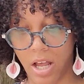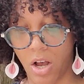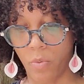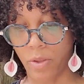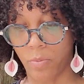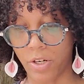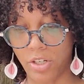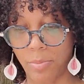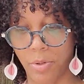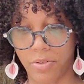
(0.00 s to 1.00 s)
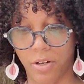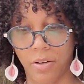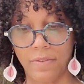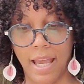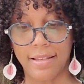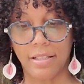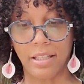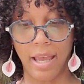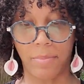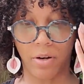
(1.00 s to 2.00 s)
with what she preserves as
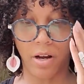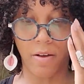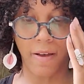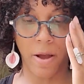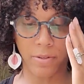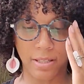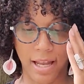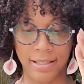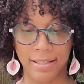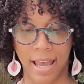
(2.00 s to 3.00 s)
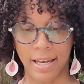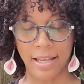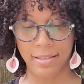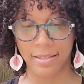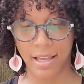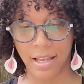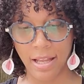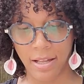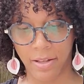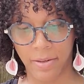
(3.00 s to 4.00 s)
glamour of outside status,
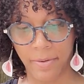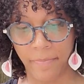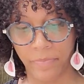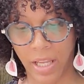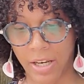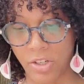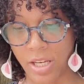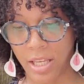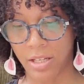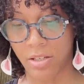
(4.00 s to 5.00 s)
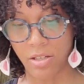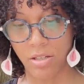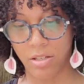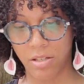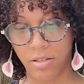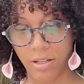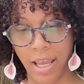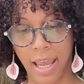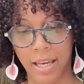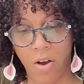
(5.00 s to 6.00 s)
and
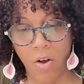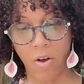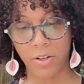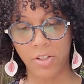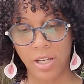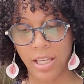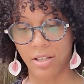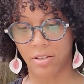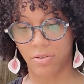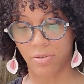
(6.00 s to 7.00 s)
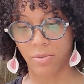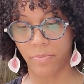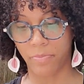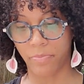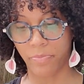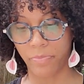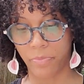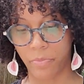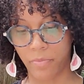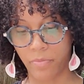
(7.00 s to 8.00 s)
all she can do,
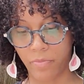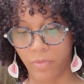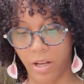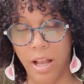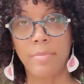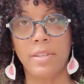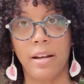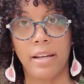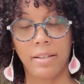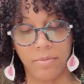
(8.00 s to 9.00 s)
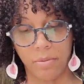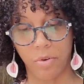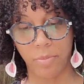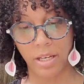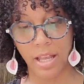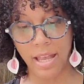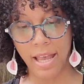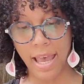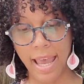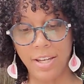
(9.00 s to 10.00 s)

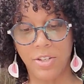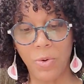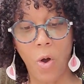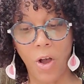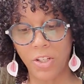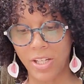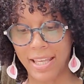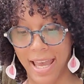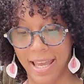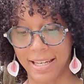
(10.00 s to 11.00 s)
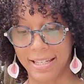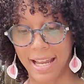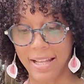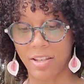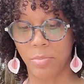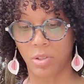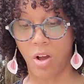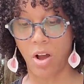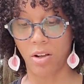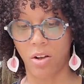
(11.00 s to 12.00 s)
and do all she can not to
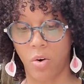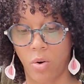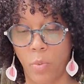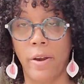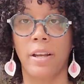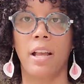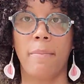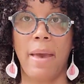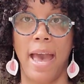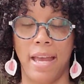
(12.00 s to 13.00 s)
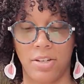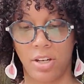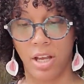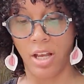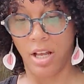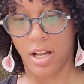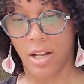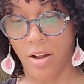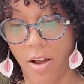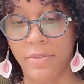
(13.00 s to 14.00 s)
belong or wearing a badge of